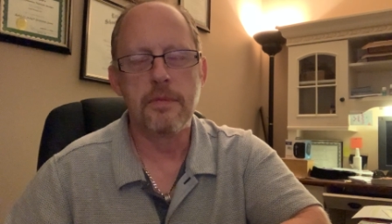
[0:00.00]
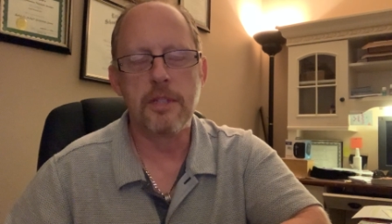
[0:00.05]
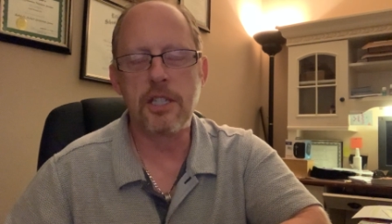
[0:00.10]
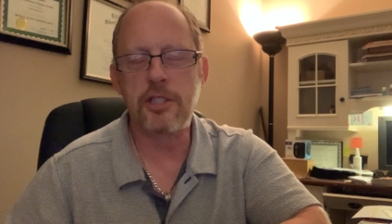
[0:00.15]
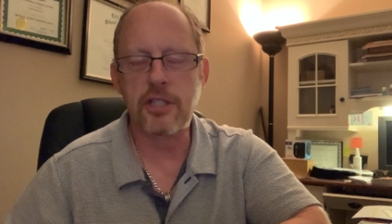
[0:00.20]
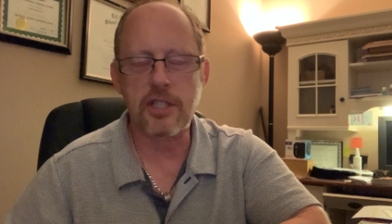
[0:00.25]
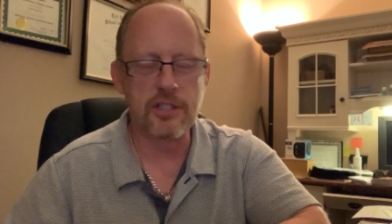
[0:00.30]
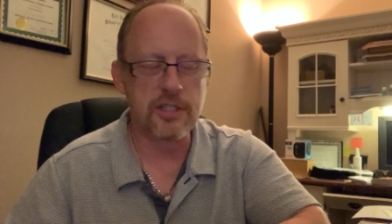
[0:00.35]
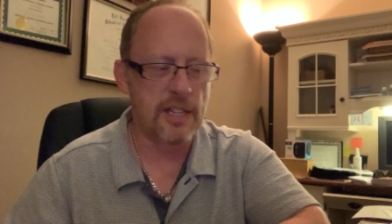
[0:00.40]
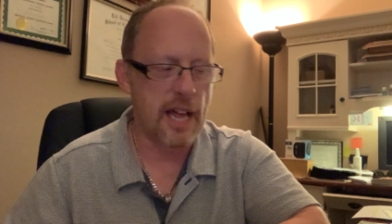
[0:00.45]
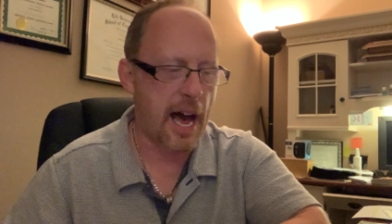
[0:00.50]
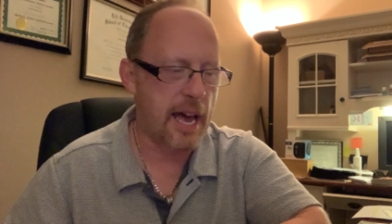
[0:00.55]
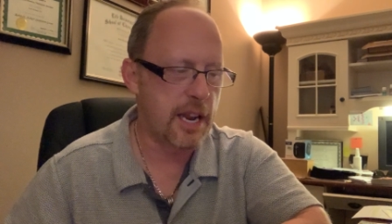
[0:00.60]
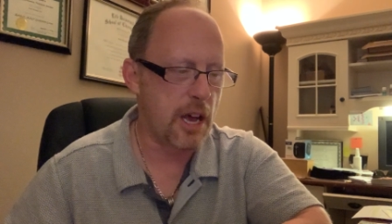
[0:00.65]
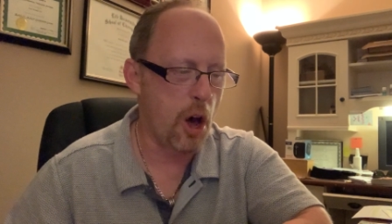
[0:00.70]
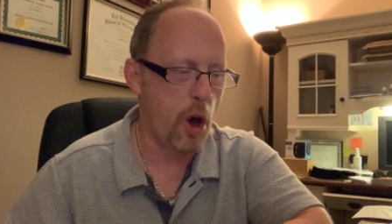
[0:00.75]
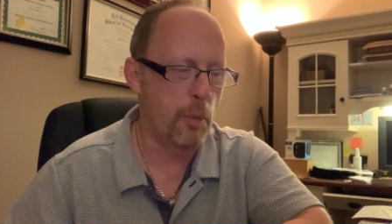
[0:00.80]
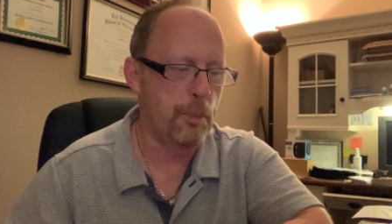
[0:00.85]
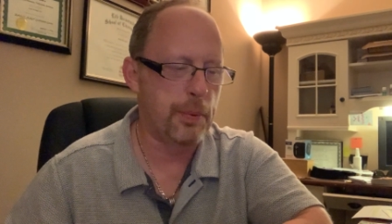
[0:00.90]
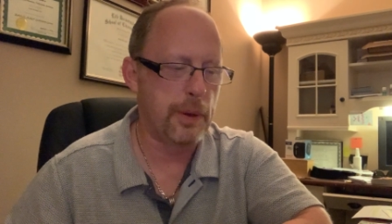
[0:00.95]
This is not
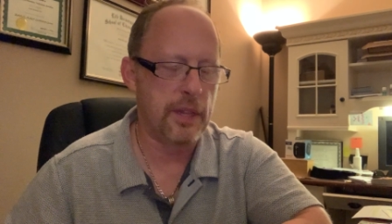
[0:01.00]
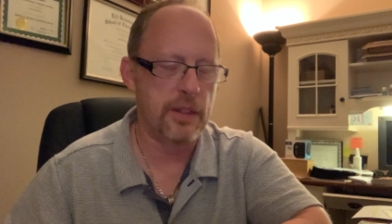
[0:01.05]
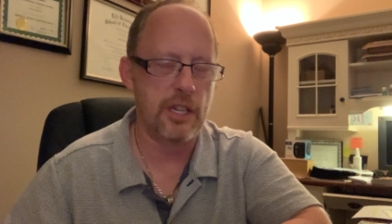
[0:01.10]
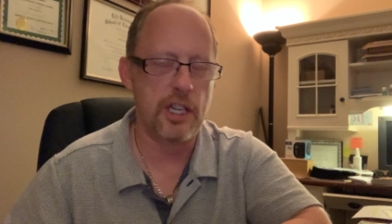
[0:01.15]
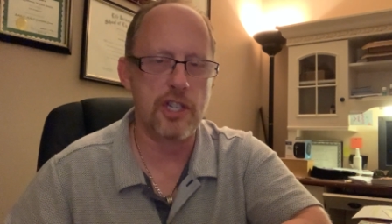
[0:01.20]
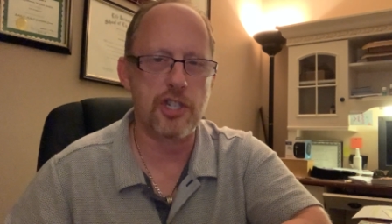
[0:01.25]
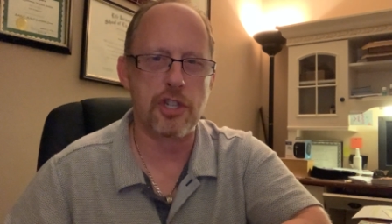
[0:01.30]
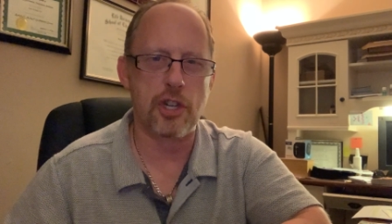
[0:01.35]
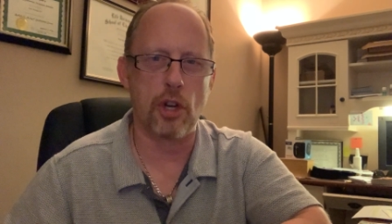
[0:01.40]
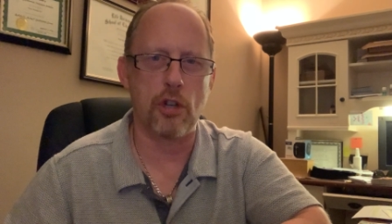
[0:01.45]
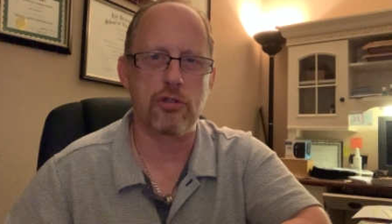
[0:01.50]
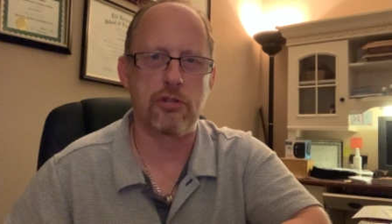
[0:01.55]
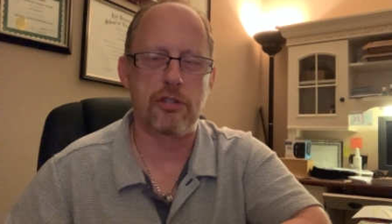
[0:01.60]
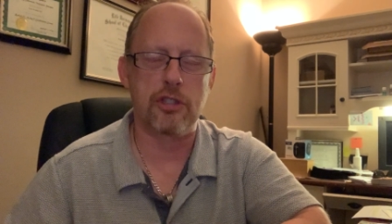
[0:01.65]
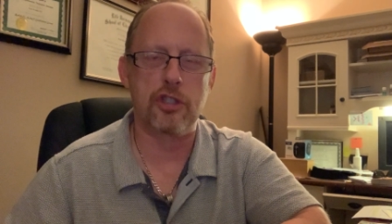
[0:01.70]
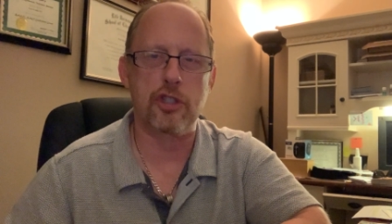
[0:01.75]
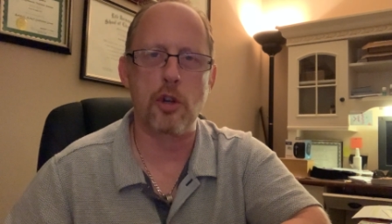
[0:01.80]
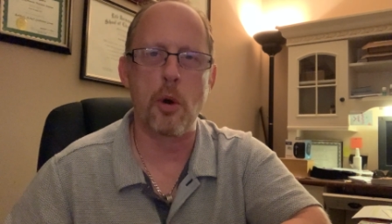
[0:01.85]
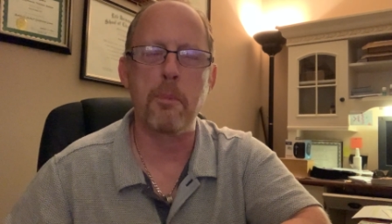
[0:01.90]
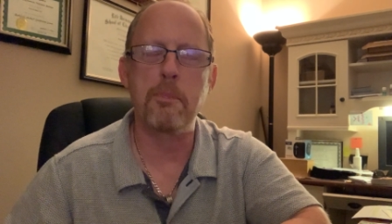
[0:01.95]
helping these
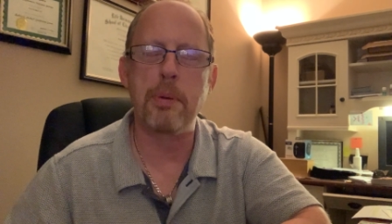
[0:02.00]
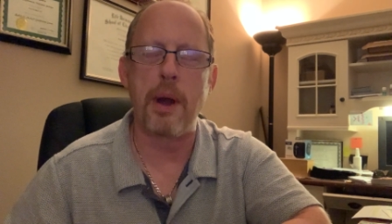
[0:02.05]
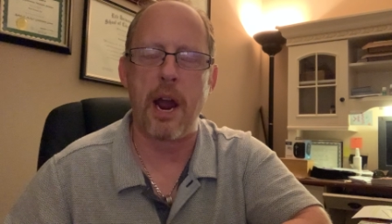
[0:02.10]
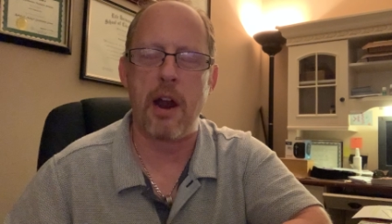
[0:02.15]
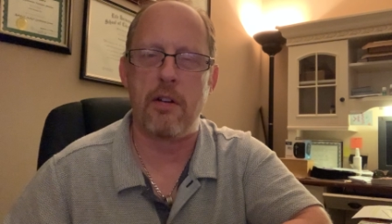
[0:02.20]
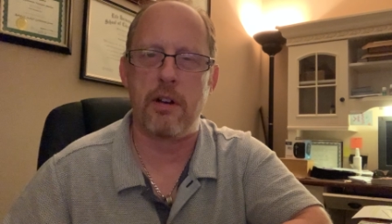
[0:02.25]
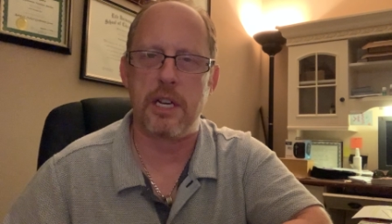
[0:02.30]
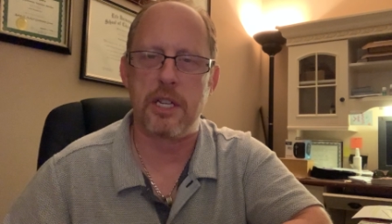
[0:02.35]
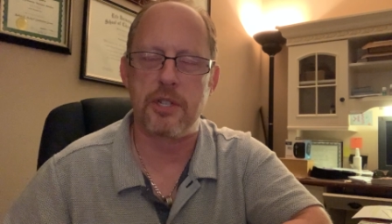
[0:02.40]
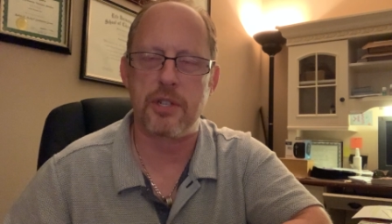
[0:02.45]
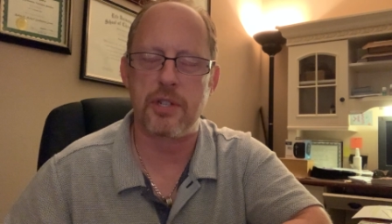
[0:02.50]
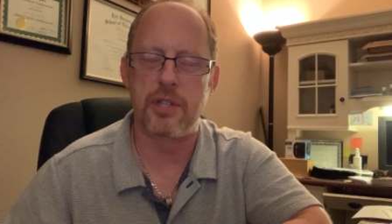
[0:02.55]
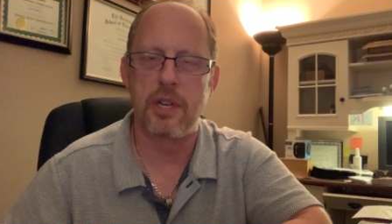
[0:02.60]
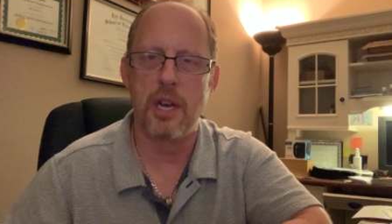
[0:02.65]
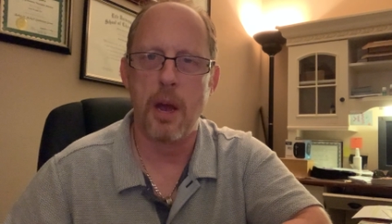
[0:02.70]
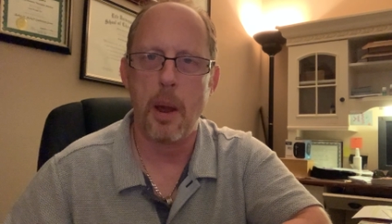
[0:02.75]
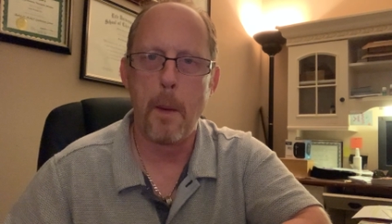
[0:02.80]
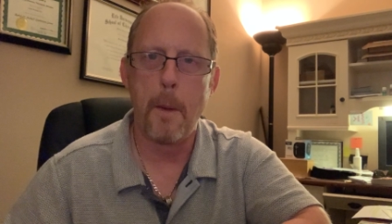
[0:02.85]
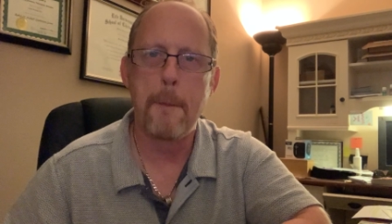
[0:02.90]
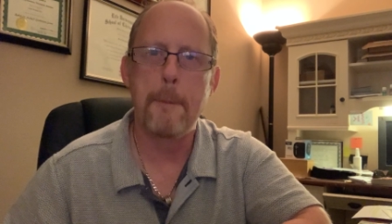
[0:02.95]
children. So,
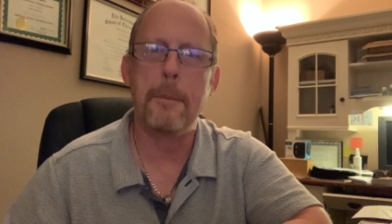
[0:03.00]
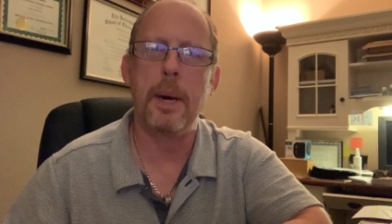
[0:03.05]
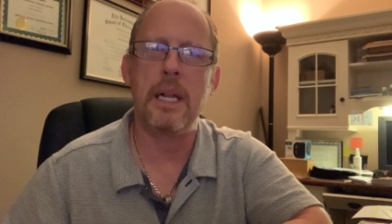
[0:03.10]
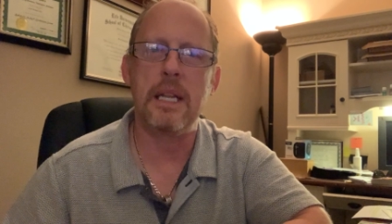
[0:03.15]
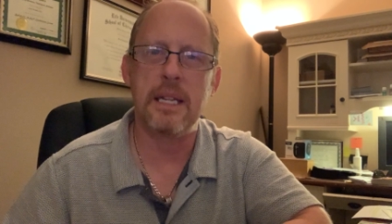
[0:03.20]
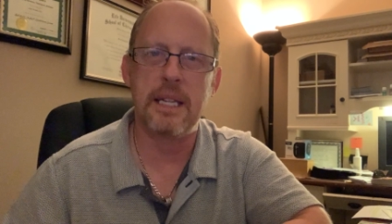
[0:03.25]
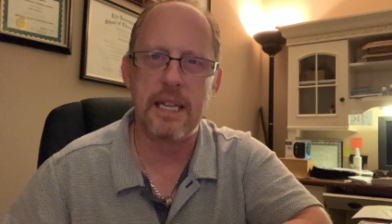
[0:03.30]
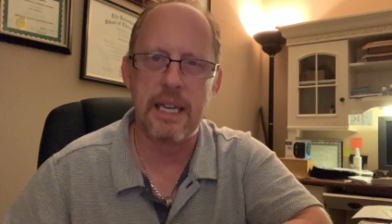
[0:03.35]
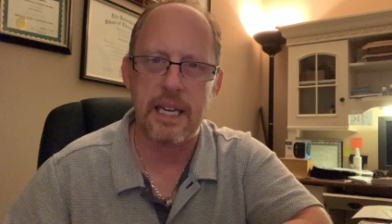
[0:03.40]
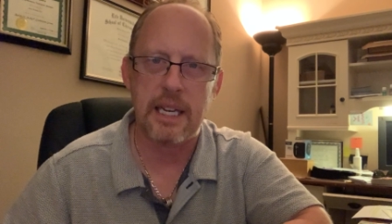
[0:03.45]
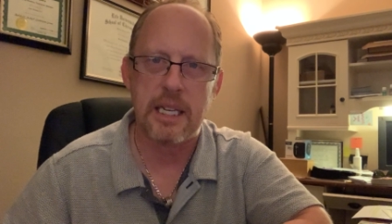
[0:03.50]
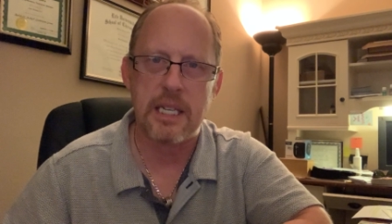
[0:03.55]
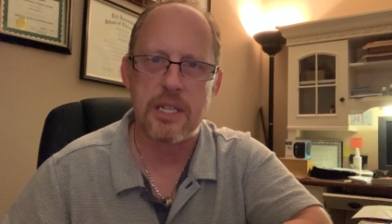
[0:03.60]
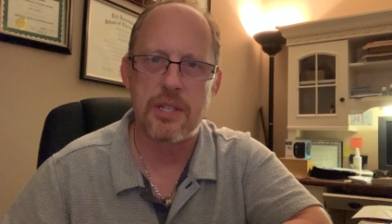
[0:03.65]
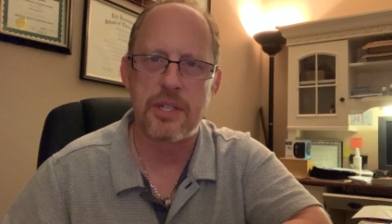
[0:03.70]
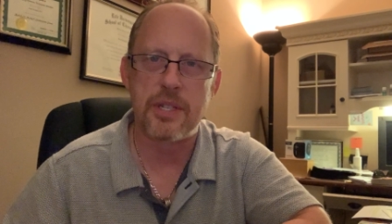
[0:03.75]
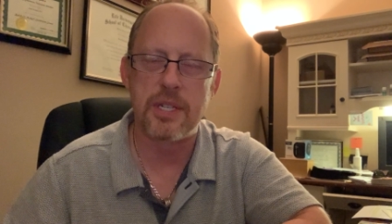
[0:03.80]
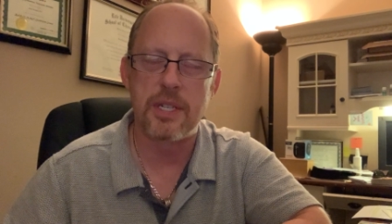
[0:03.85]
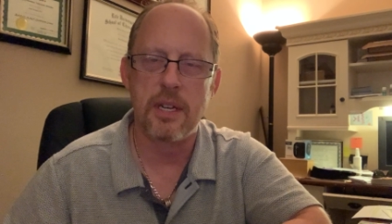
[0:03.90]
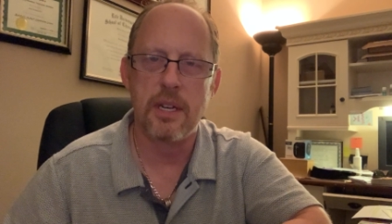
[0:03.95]
parents,
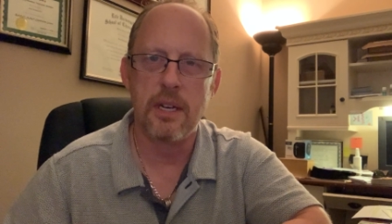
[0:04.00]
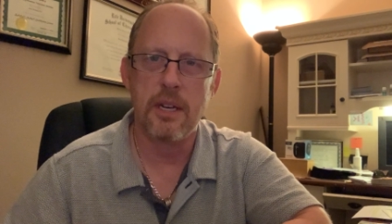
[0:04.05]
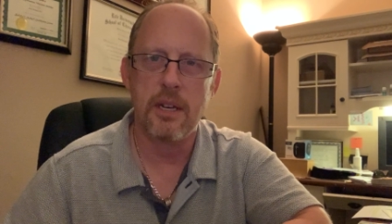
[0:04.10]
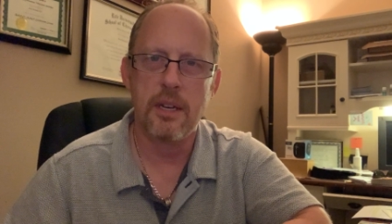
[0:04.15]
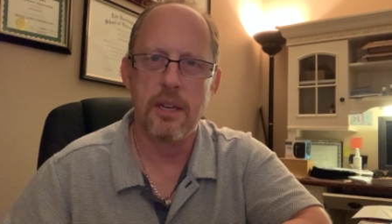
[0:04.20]
please